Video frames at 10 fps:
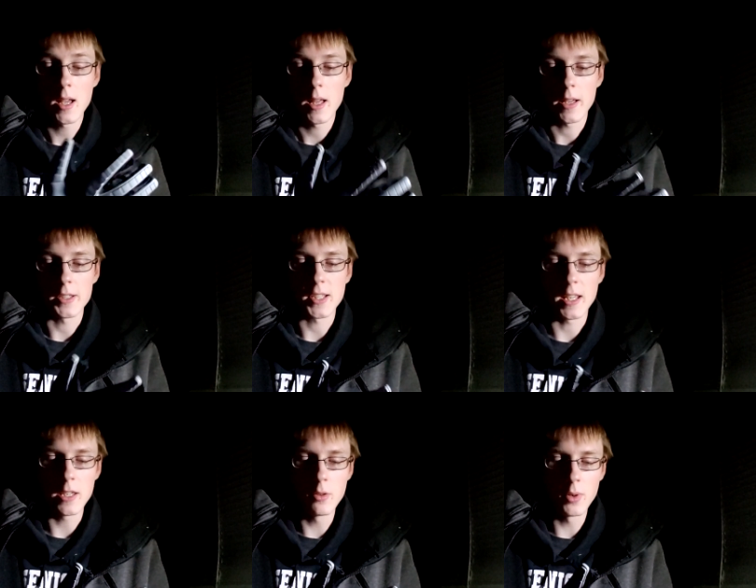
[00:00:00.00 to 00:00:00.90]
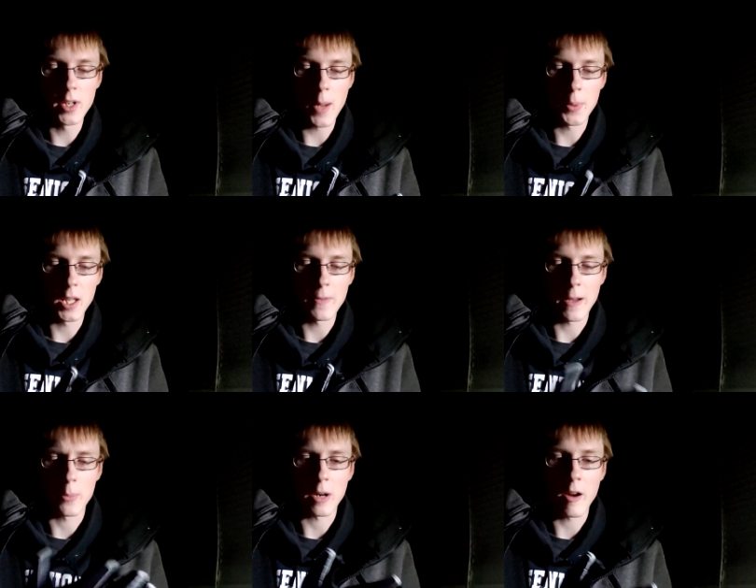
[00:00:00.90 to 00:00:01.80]
Because uh, you would not believe how
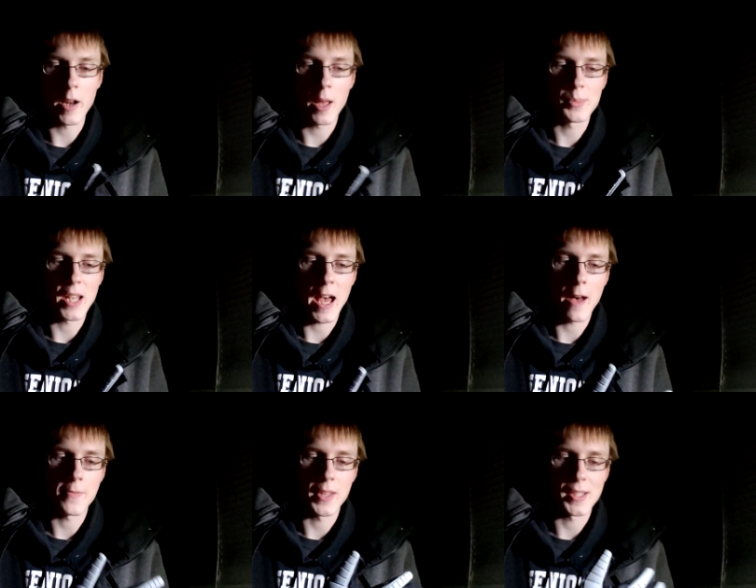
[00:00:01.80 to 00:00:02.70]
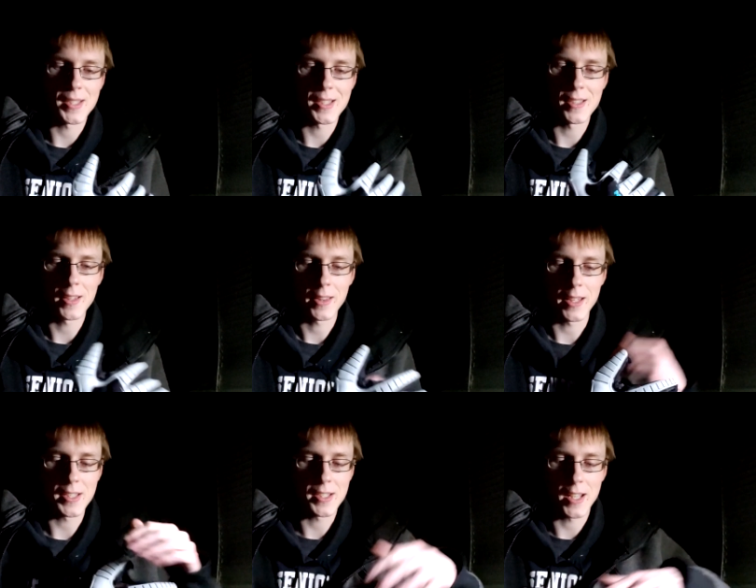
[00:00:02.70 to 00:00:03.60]
proud I am to have this
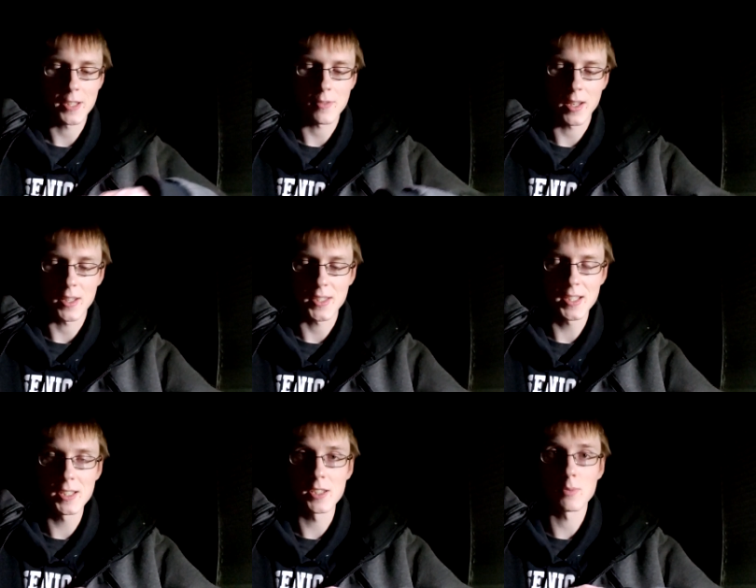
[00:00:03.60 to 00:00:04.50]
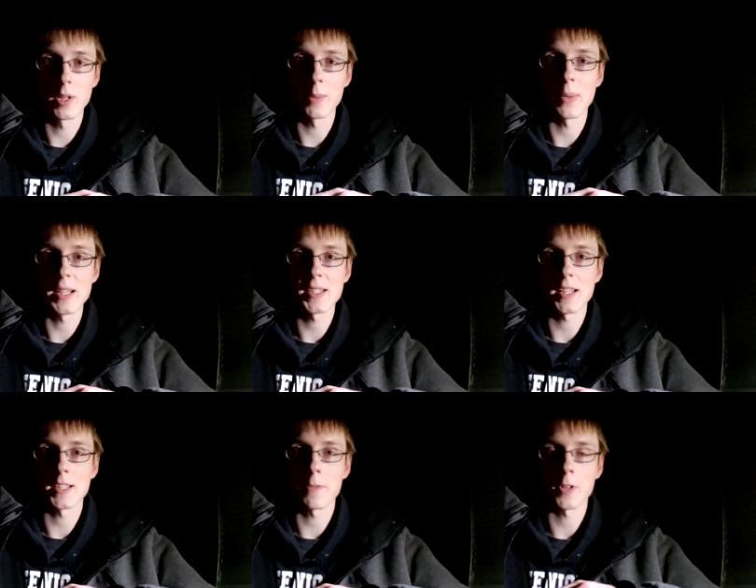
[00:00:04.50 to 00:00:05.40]
this accessory because this is just one of the best
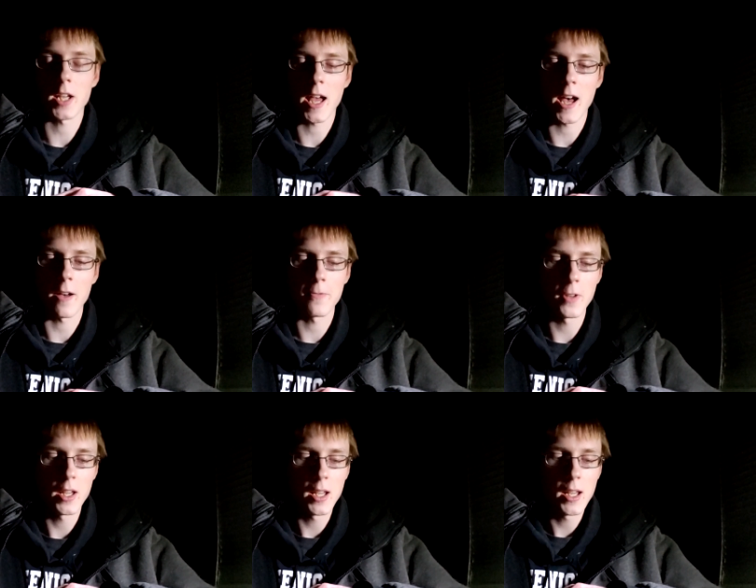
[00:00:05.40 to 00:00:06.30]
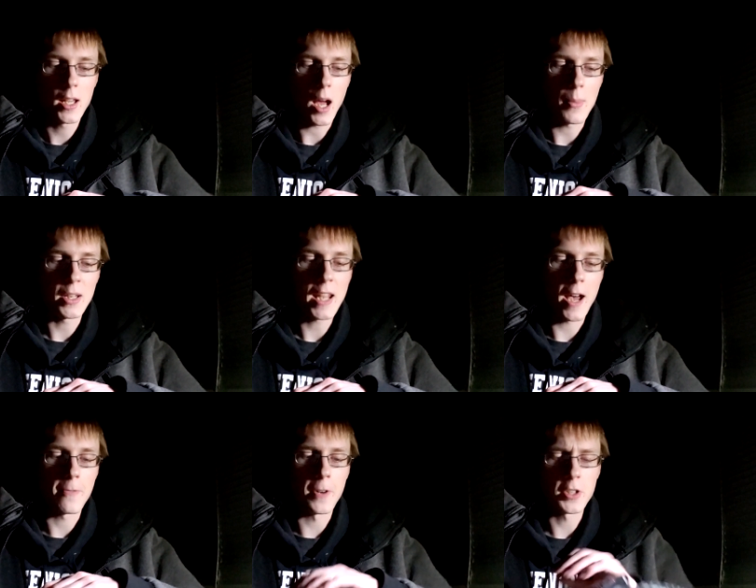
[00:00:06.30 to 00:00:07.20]
things ever to have. I mean,
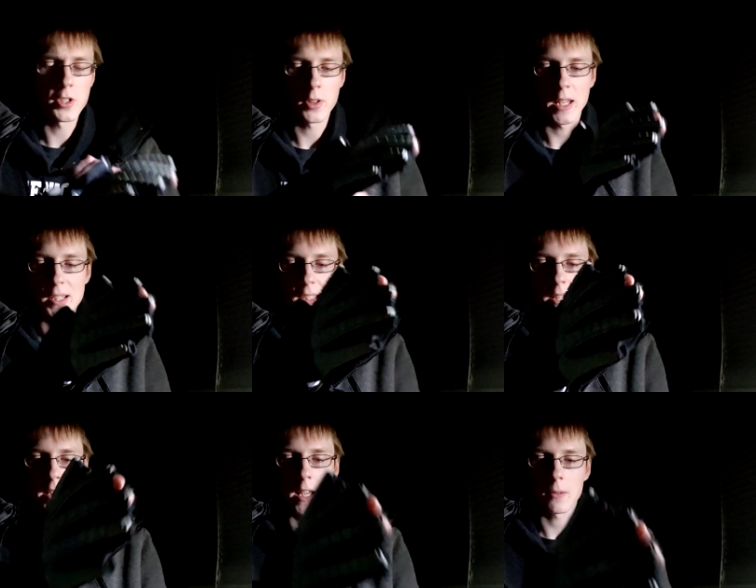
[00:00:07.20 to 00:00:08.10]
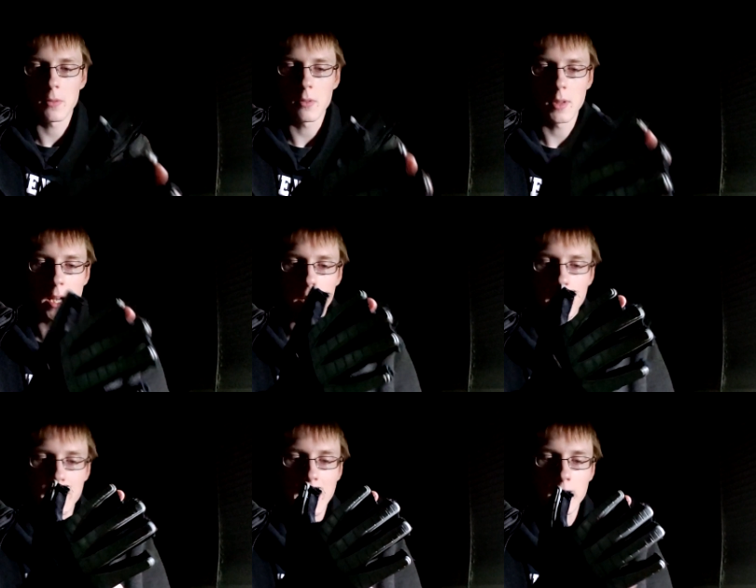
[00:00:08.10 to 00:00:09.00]
yeah, functionally it's not that not
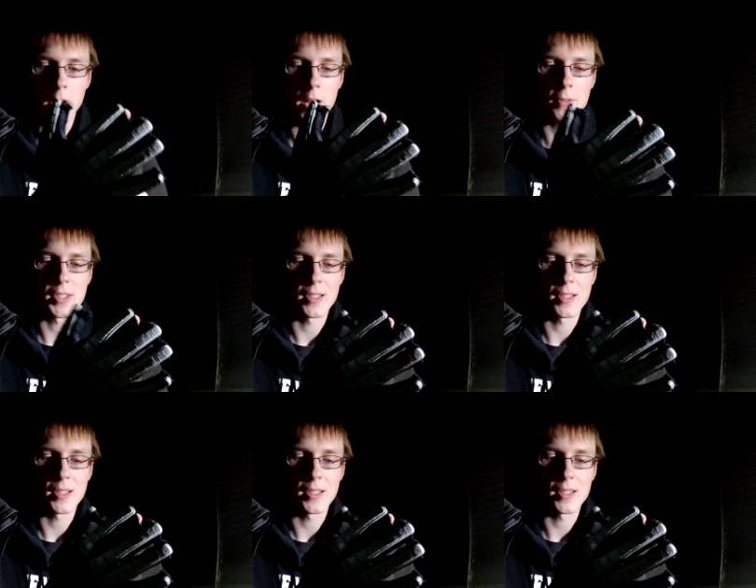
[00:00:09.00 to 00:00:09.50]
not that great of a